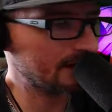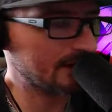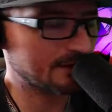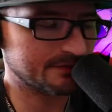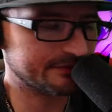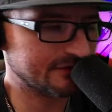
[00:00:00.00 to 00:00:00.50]

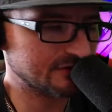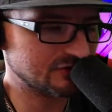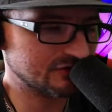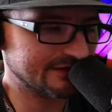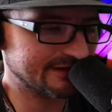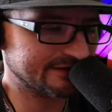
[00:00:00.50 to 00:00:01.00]
I'm
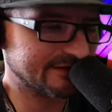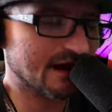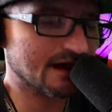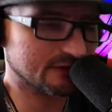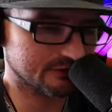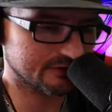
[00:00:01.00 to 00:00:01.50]
essentially
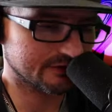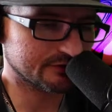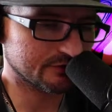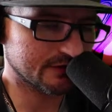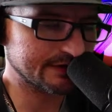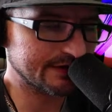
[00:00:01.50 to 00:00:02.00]

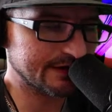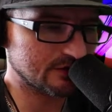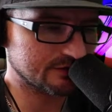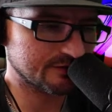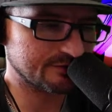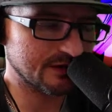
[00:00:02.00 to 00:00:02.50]
intolerant right
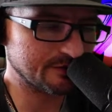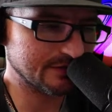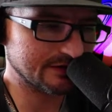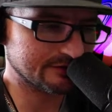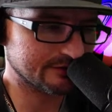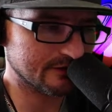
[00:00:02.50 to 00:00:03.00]
now to my
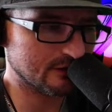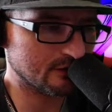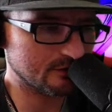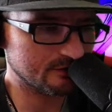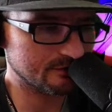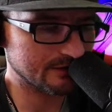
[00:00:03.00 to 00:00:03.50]

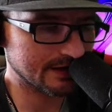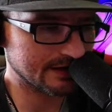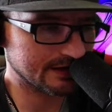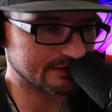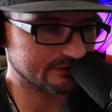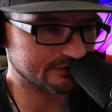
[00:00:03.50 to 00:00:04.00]
benzo,
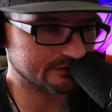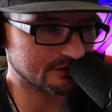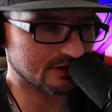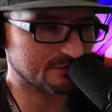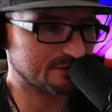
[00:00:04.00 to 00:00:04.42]
and I start